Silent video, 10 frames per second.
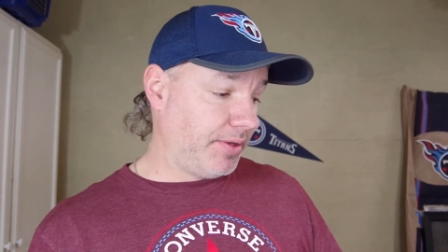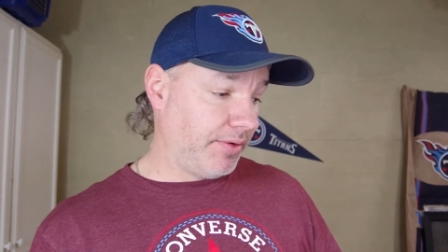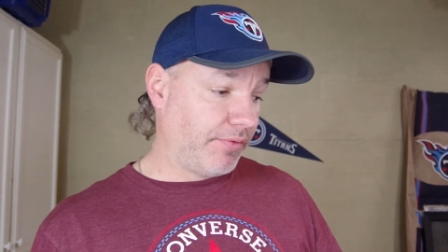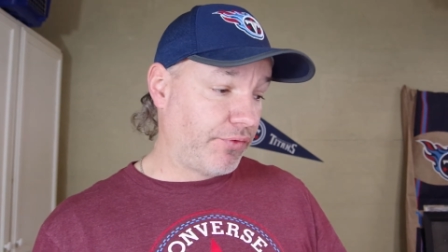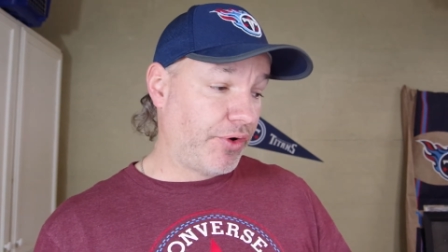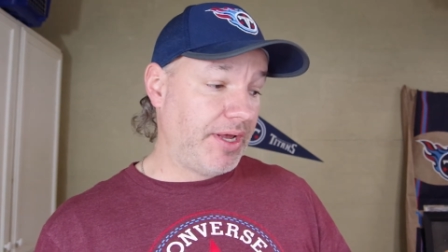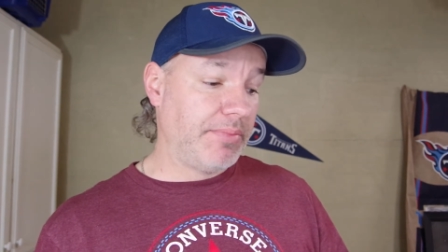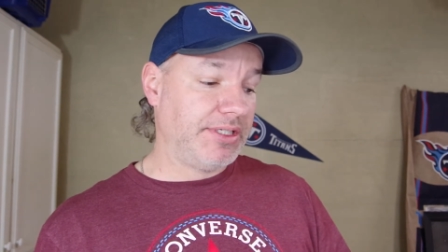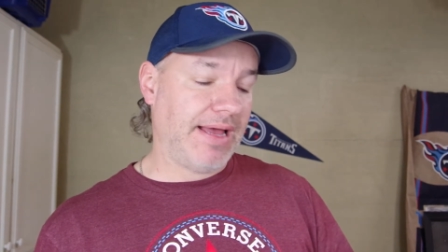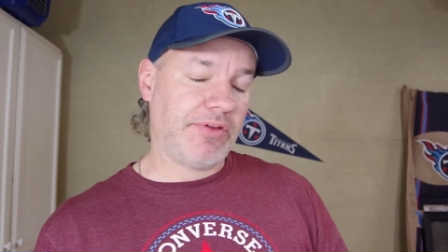They were free,
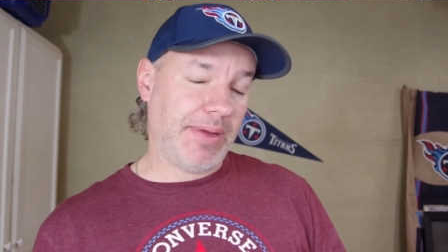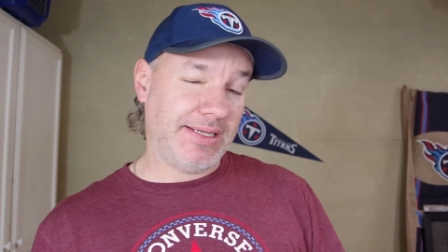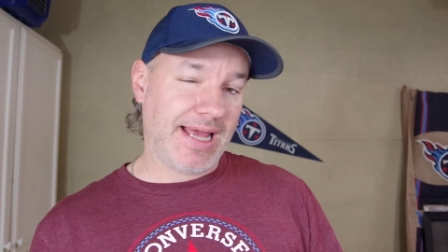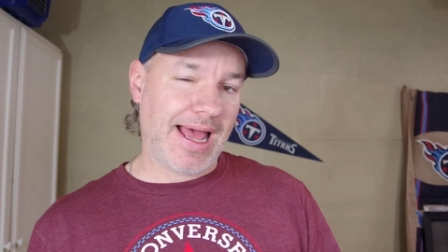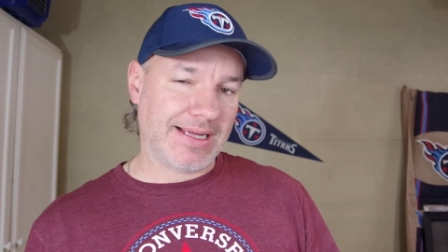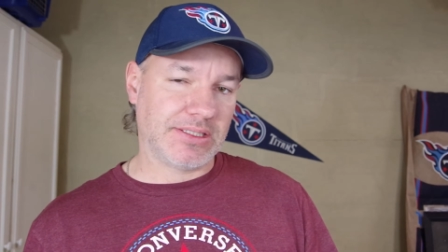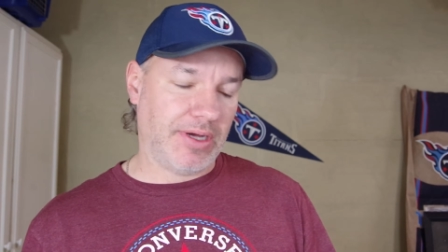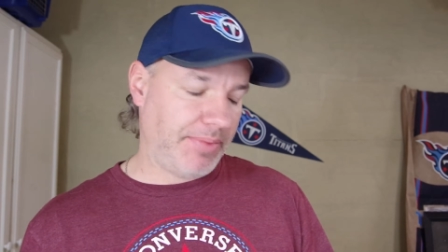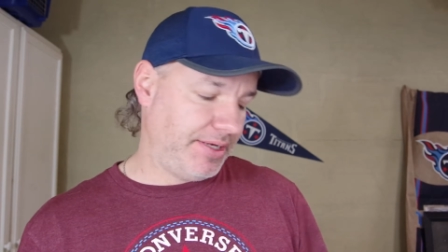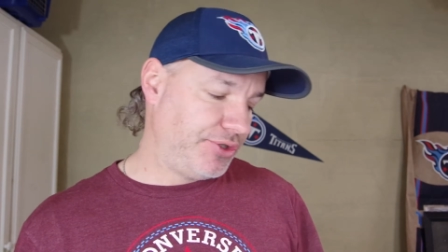but you have to pay tax, so I
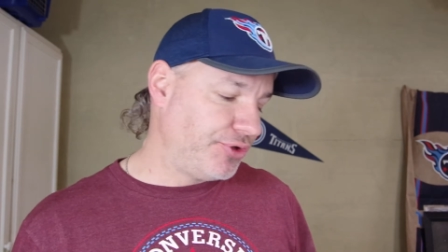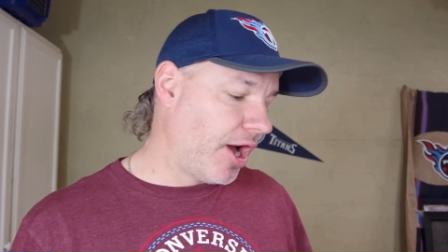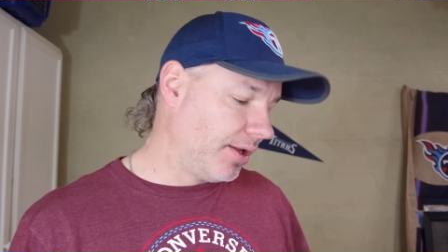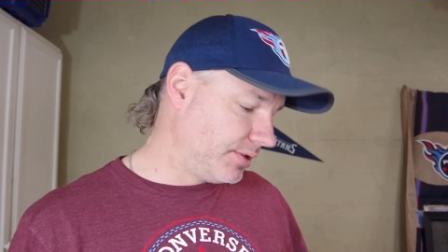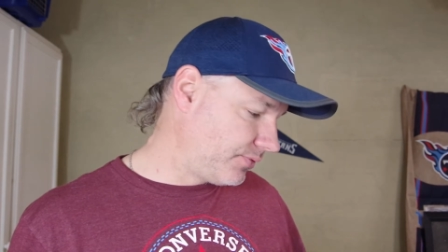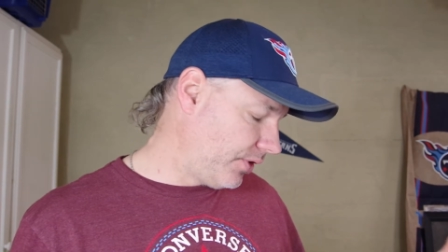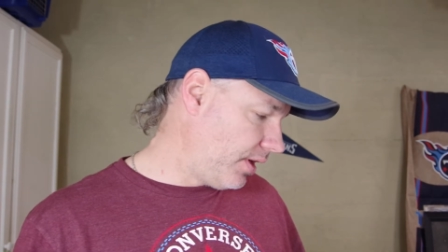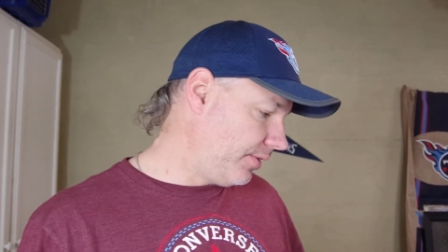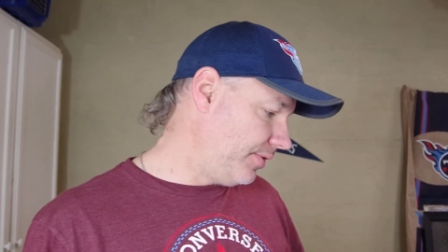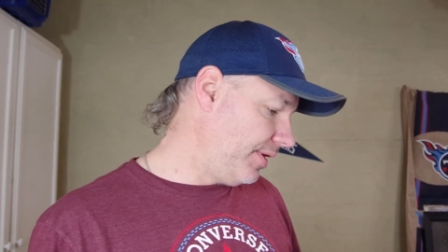paid $2 for
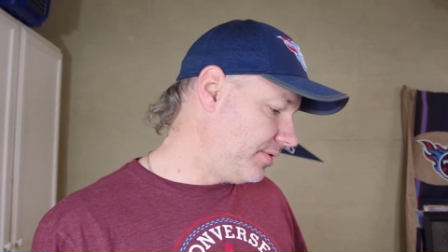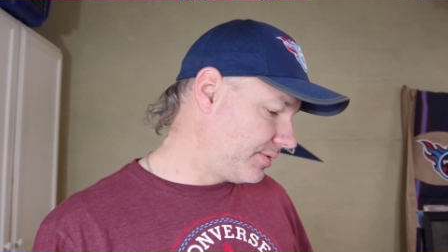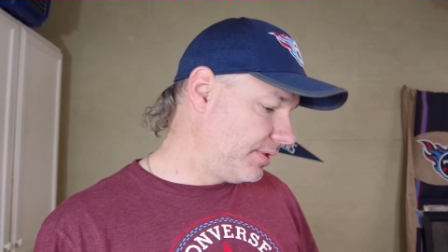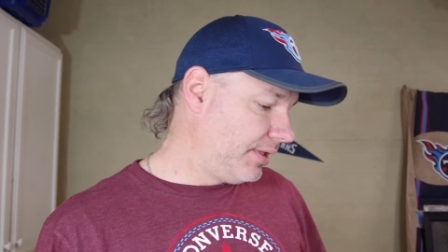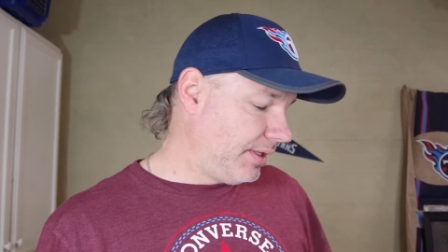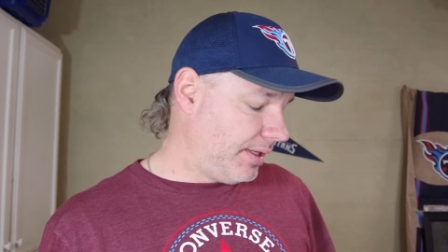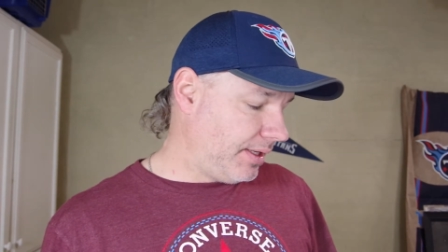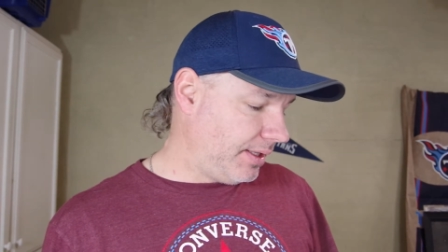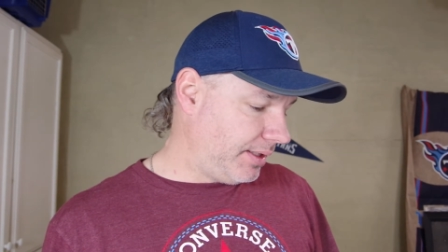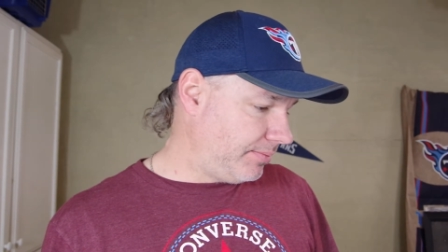100 of those.
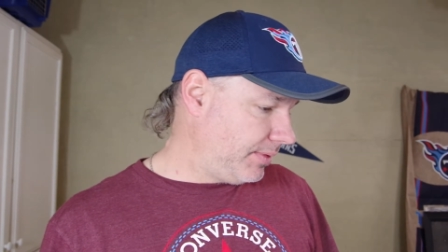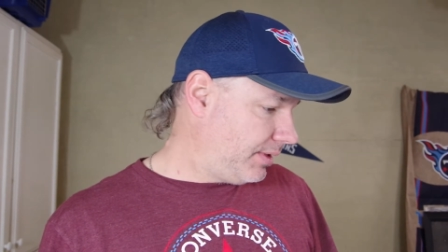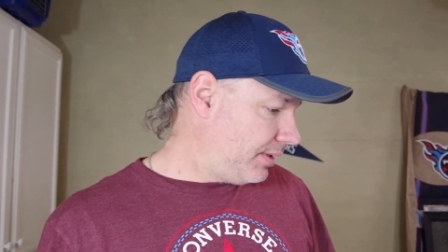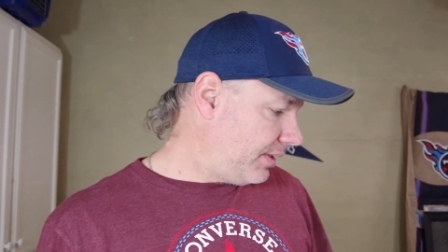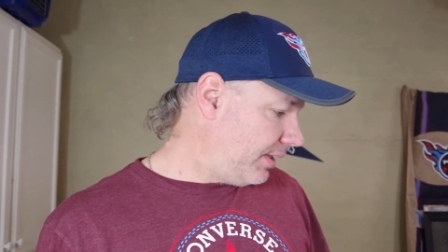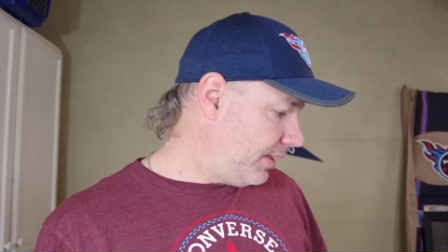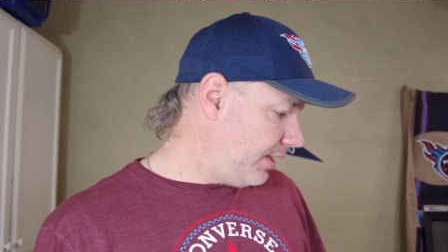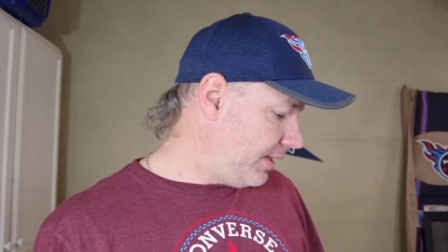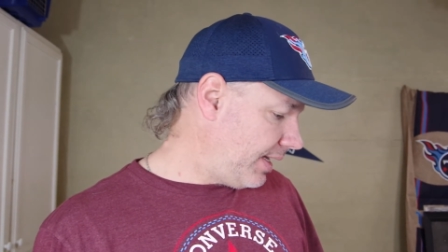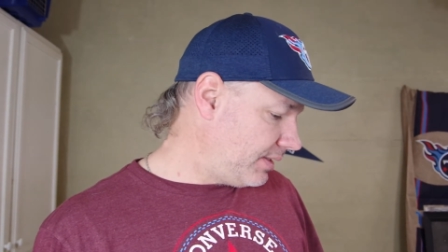Um,
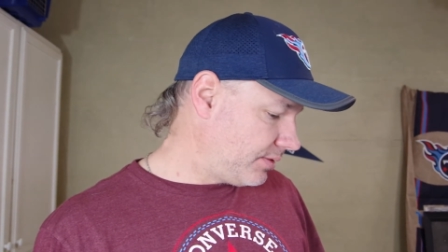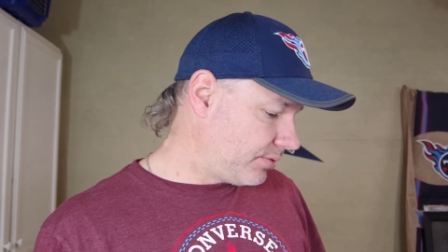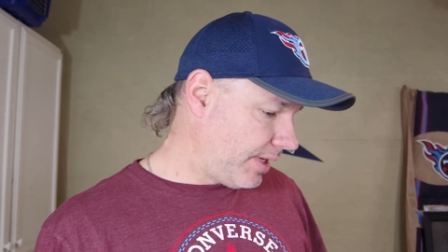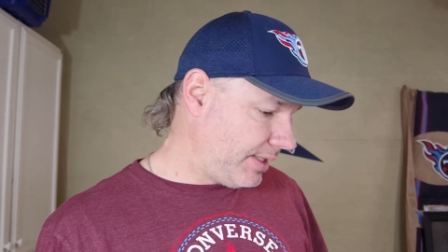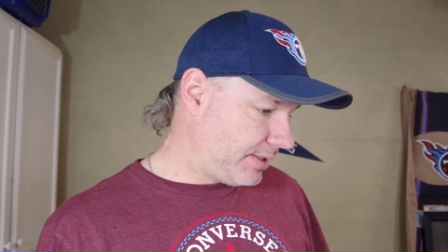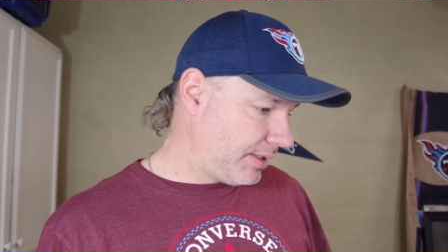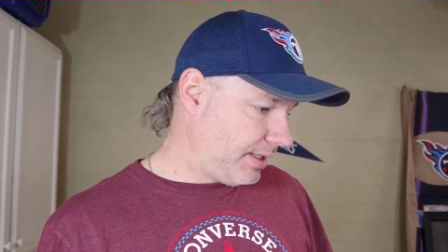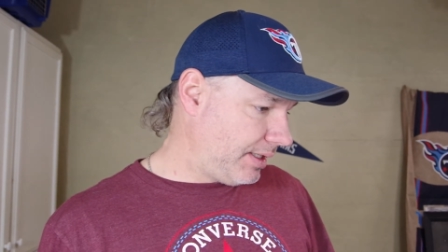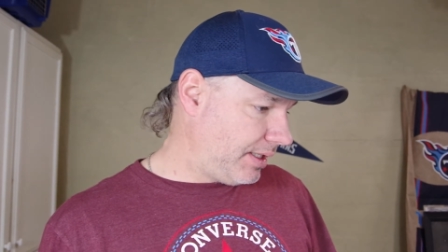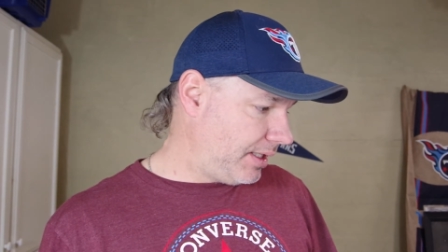and that is great.
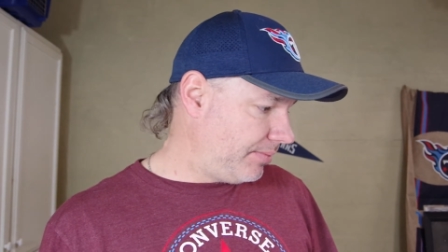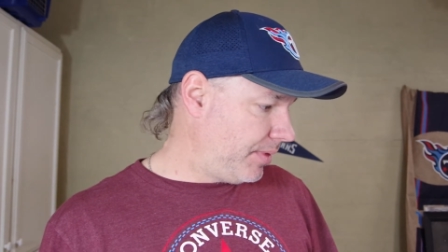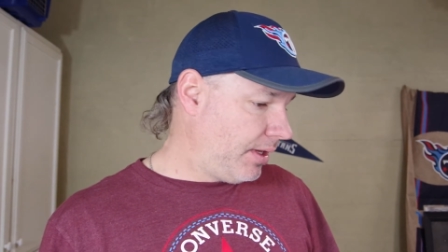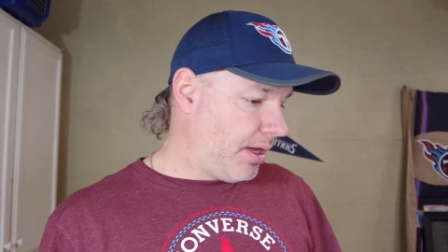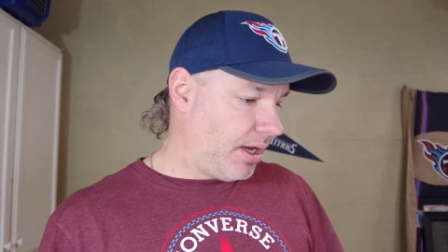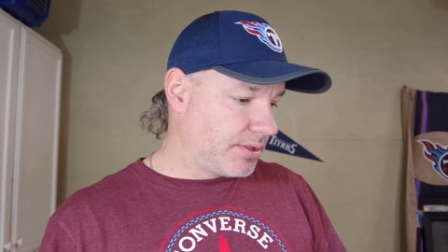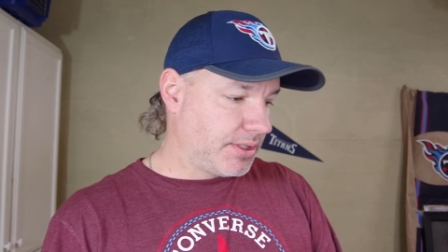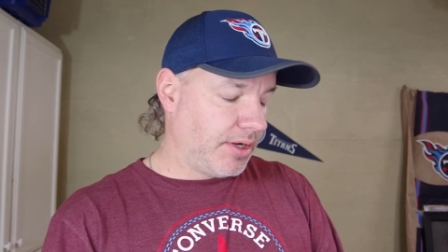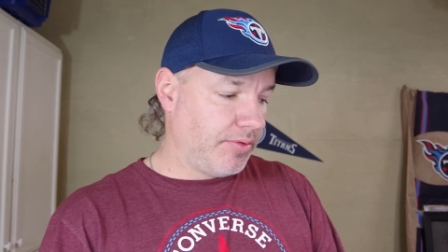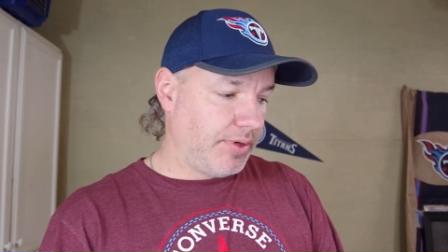Um,
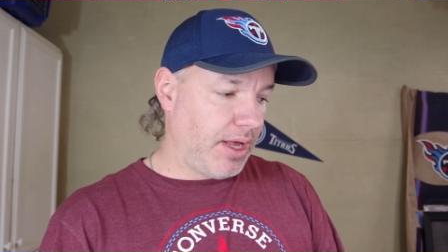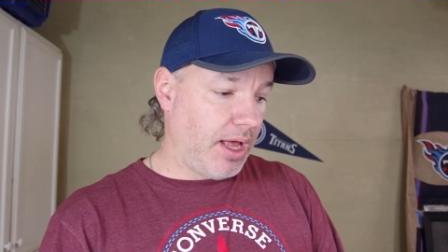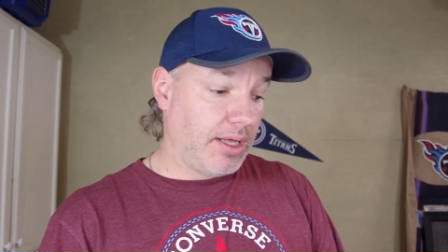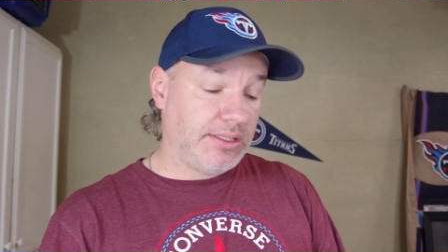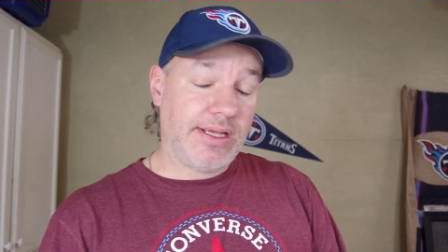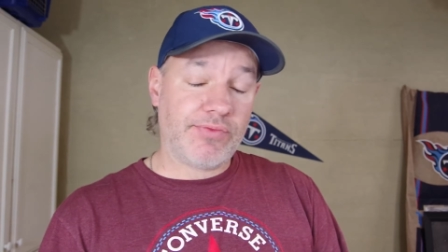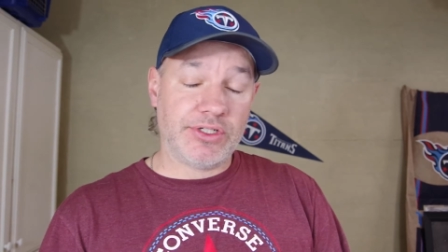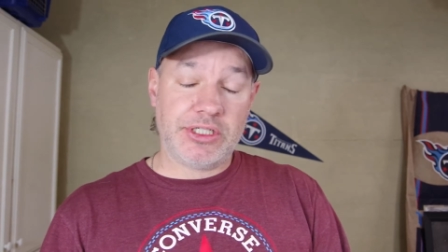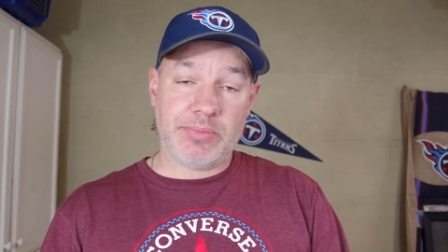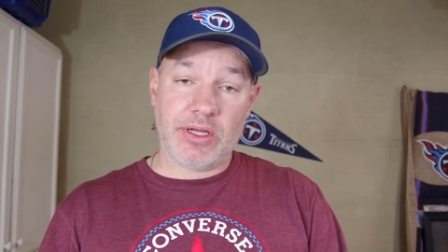also, uh, different
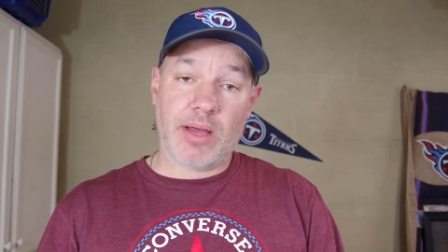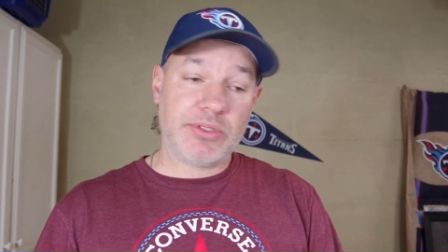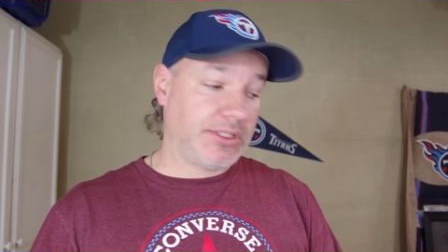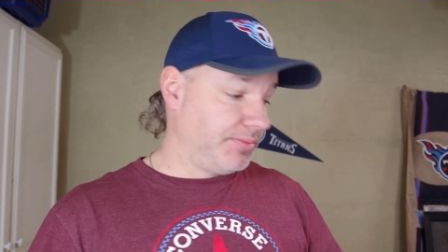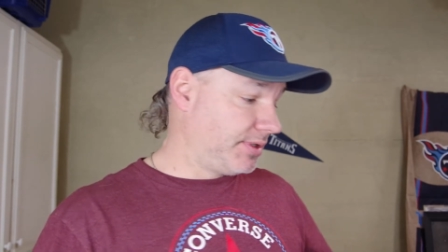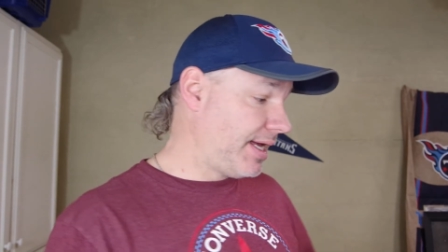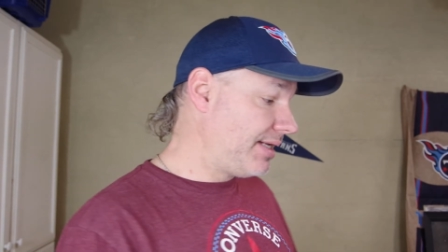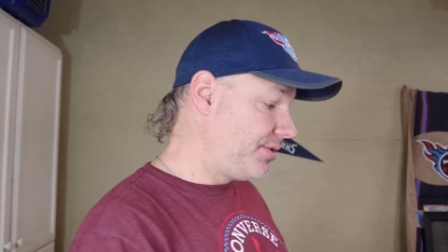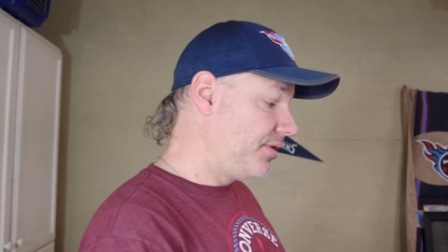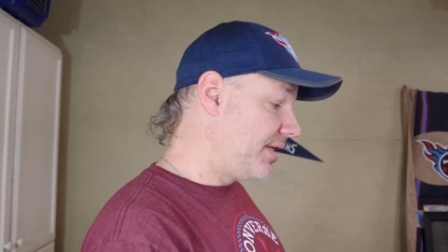shipping options
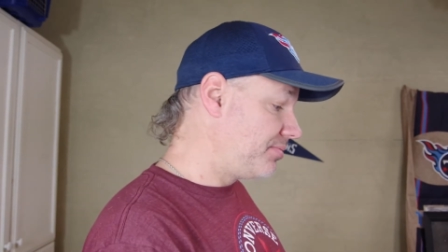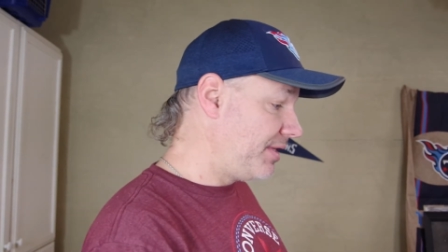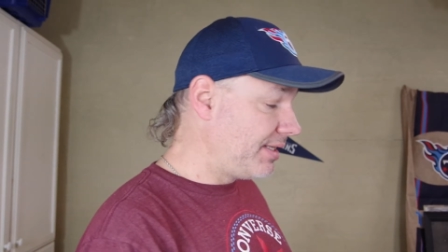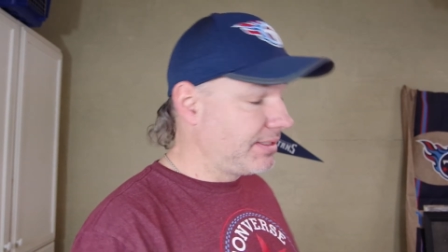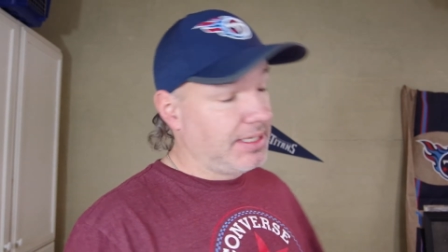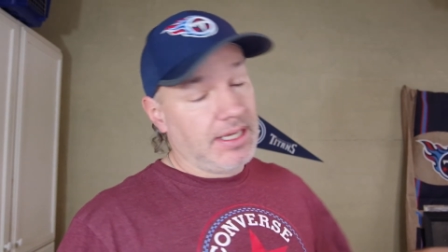besides USPS.